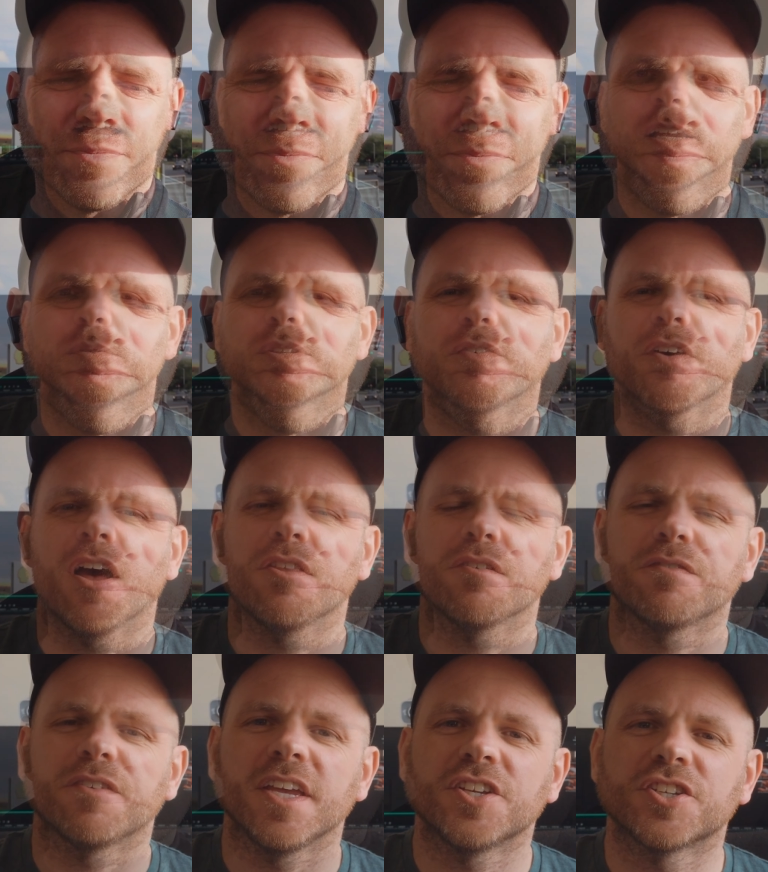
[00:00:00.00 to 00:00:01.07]
In terms of other
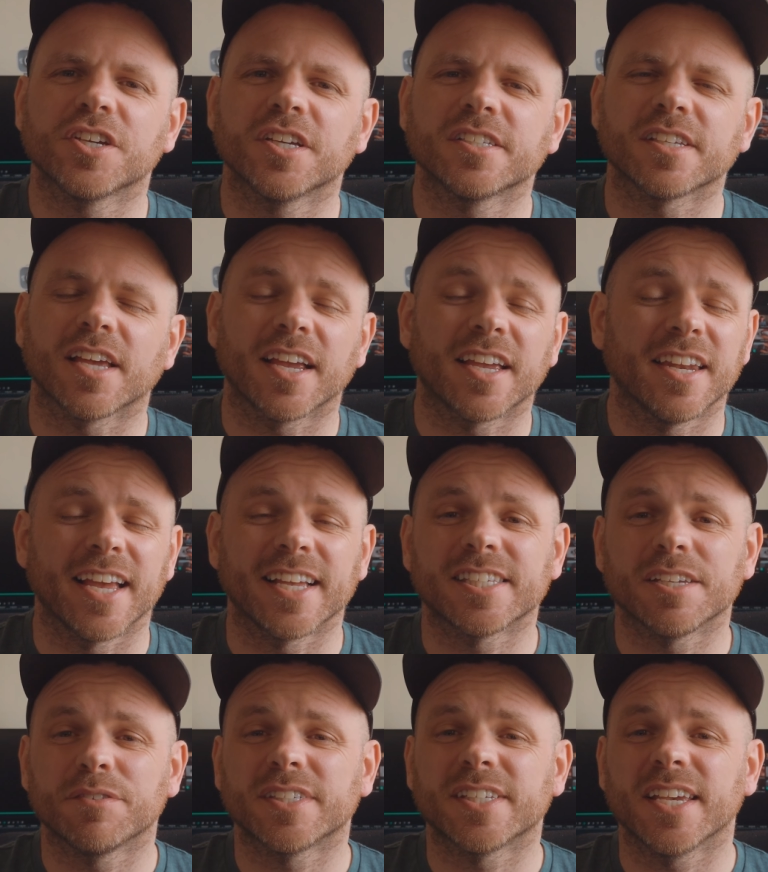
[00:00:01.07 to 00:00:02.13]
features and
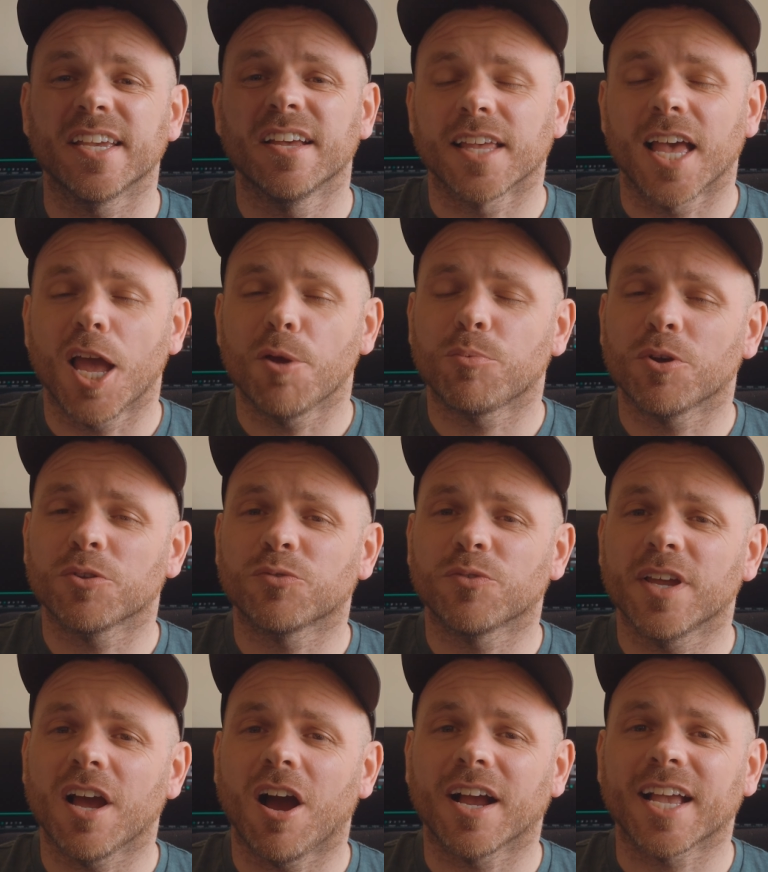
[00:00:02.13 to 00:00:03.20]
connectivity, the Air Pro
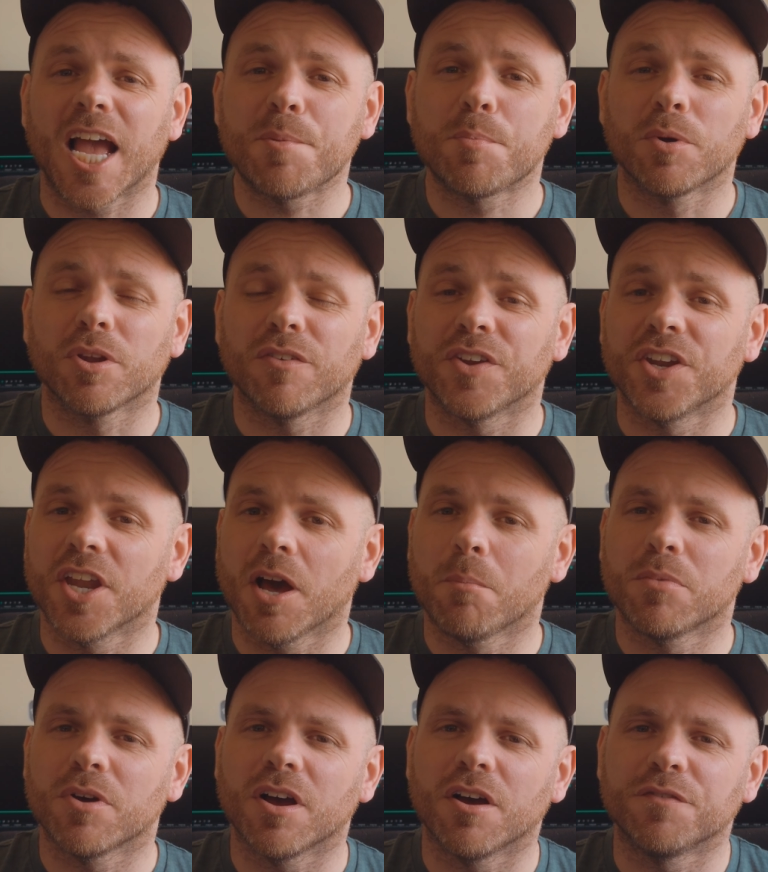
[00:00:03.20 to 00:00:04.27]
3 are capable of a
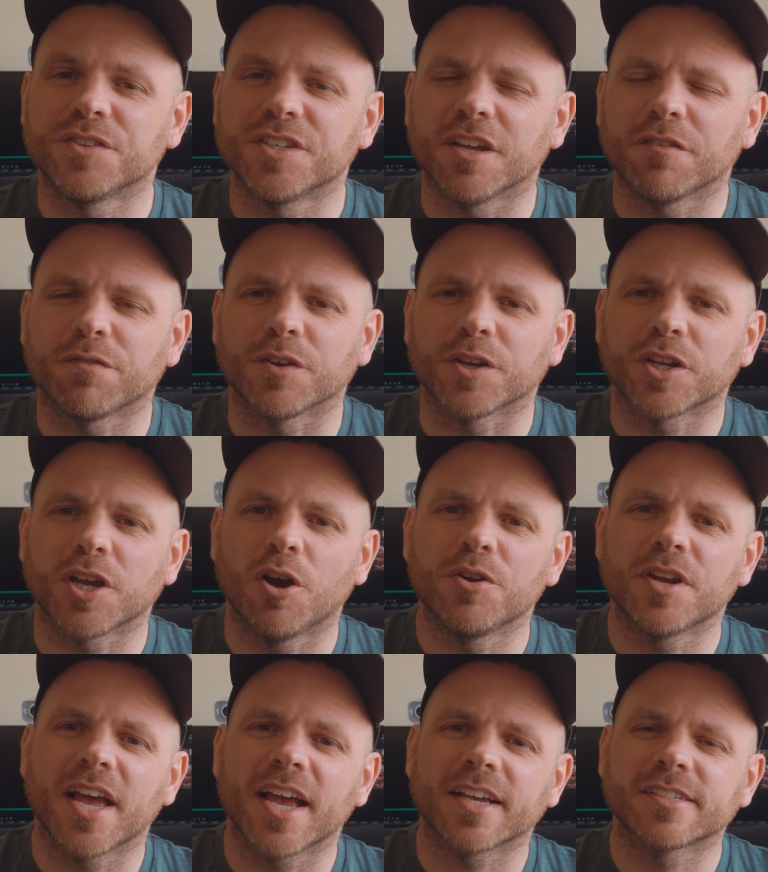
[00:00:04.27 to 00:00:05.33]
number of different
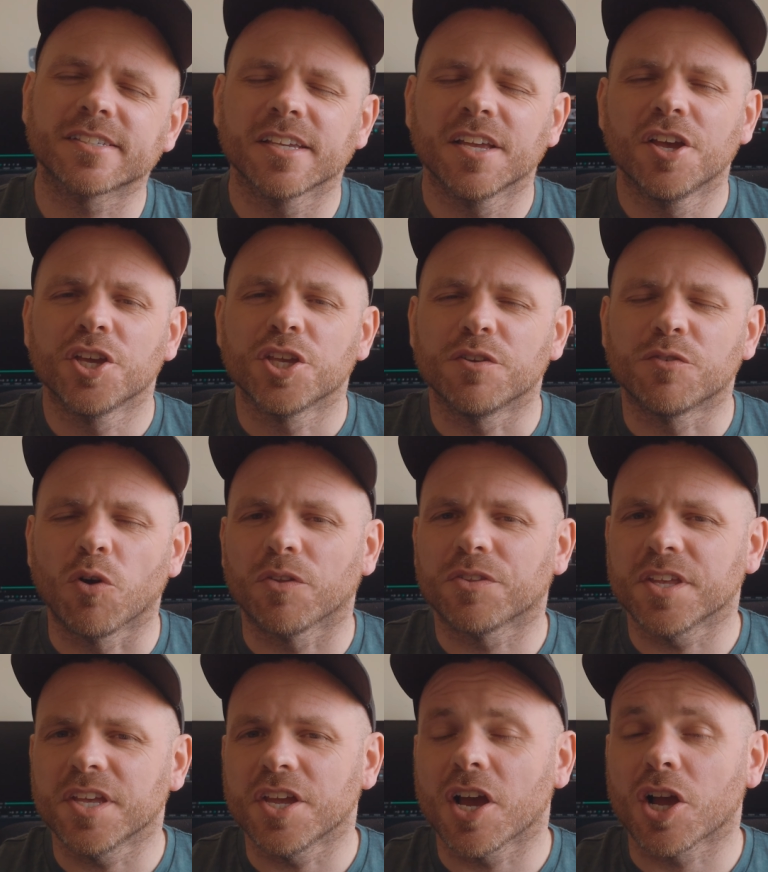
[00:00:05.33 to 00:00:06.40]
codecs. You've got
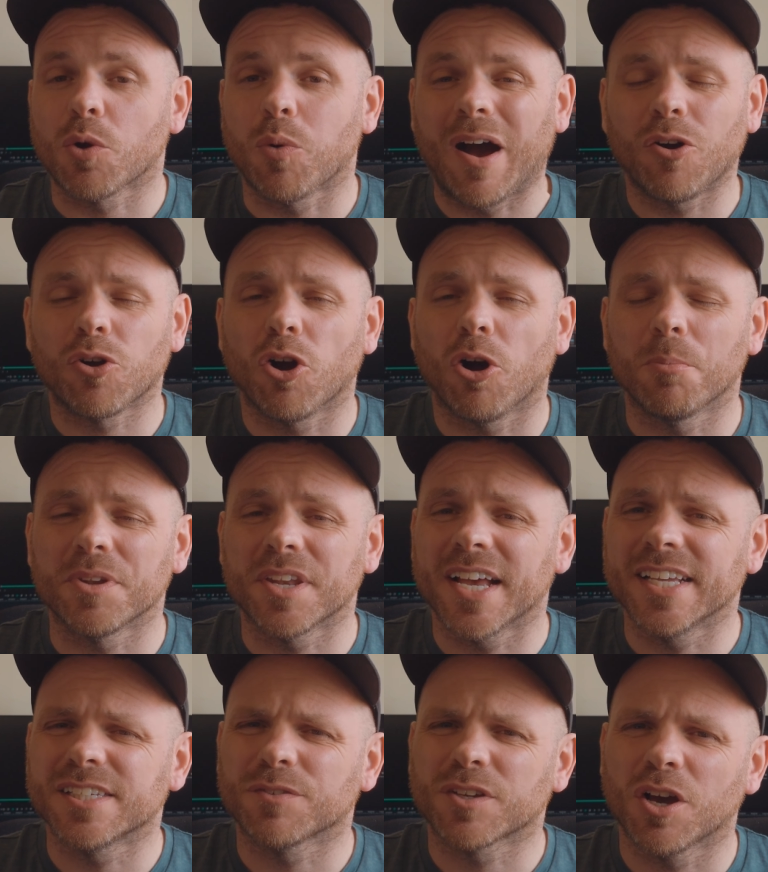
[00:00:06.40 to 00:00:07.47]
the Qualcomm
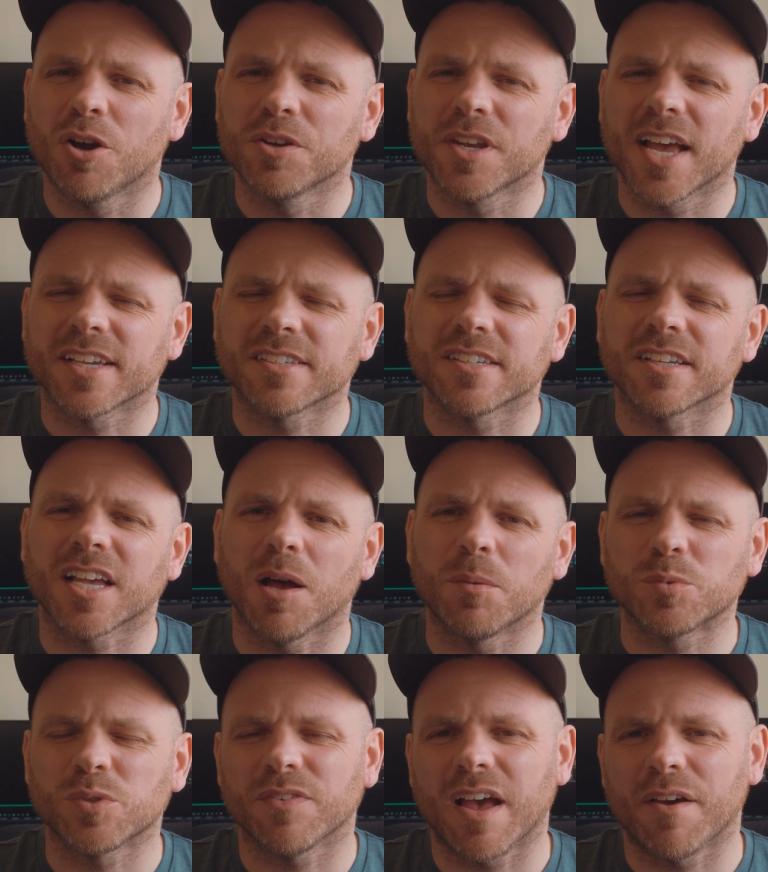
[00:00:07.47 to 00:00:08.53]
native codecs that
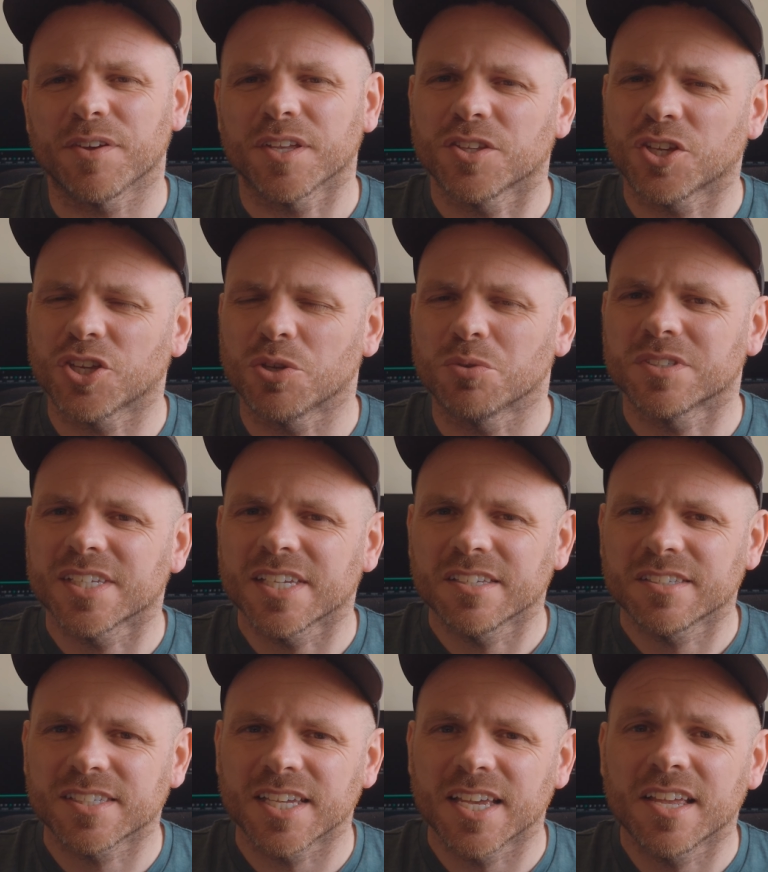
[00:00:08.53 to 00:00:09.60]
comes with having the
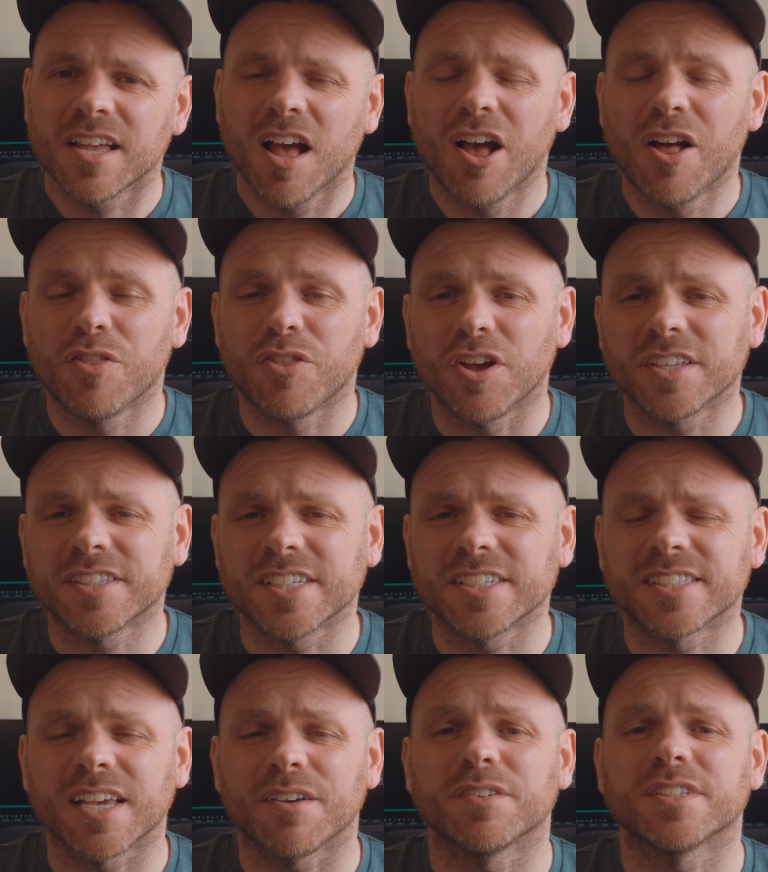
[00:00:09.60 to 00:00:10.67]

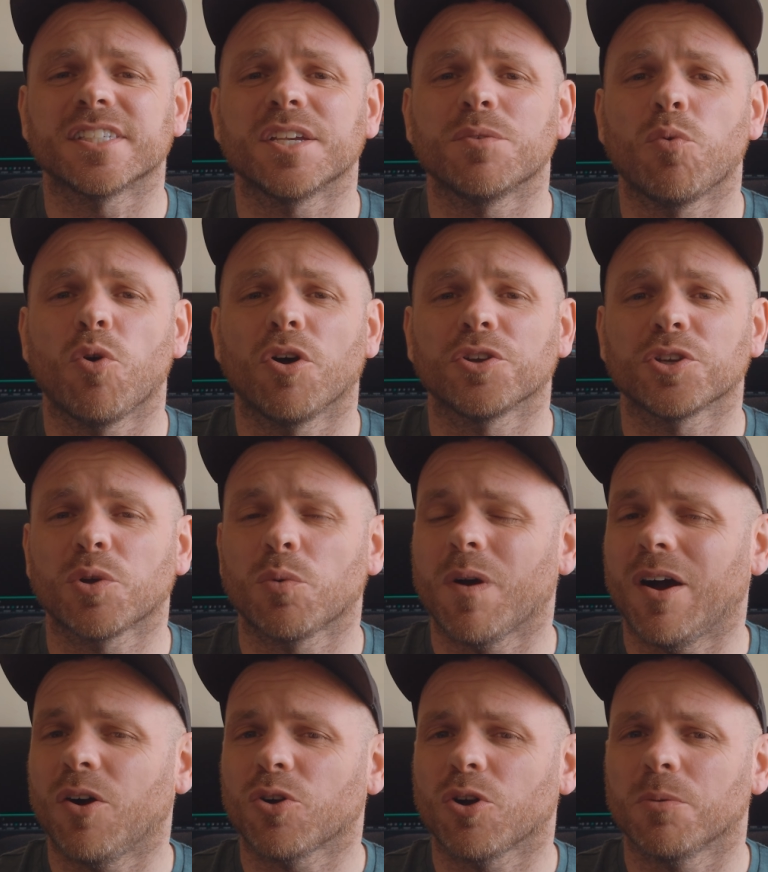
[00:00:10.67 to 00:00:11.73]
QCC3071
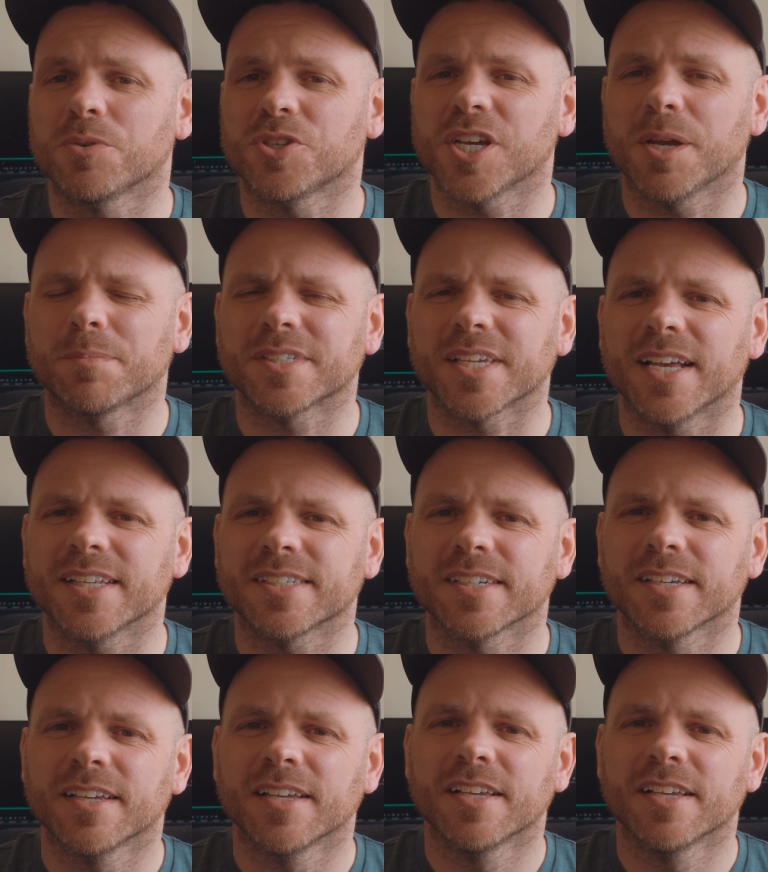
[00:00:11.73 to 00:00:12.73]
Qualcomm chipset.